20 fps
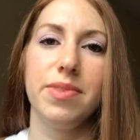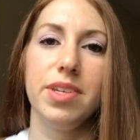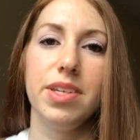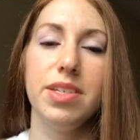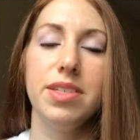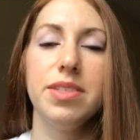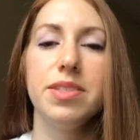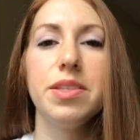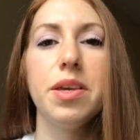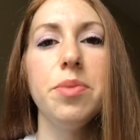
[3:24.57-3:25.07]

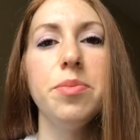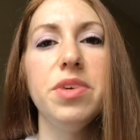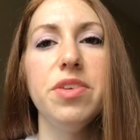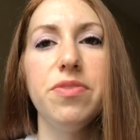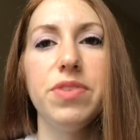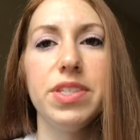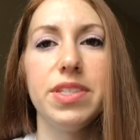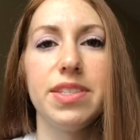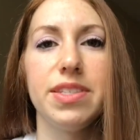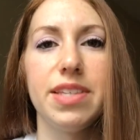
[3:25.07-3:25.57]
Some
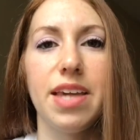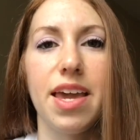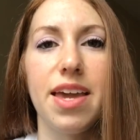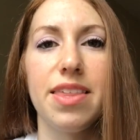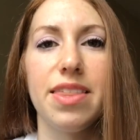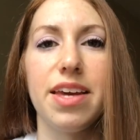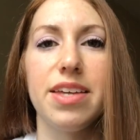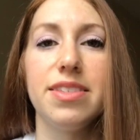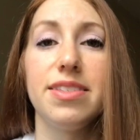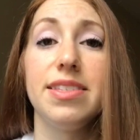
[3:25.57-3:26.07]
even say
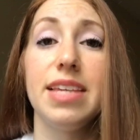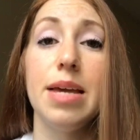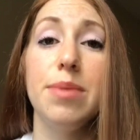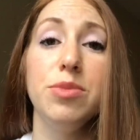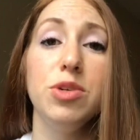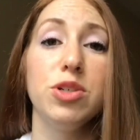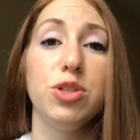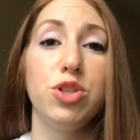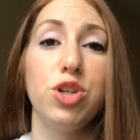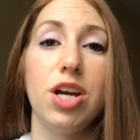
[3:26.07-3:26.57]
that
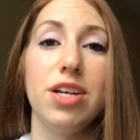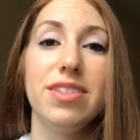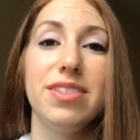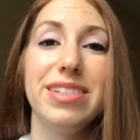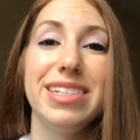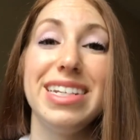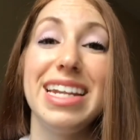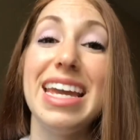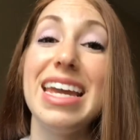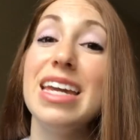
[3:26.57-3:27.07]
Samuel
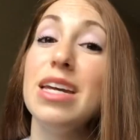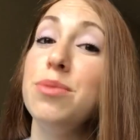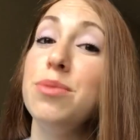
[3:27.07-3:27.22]
Johnson and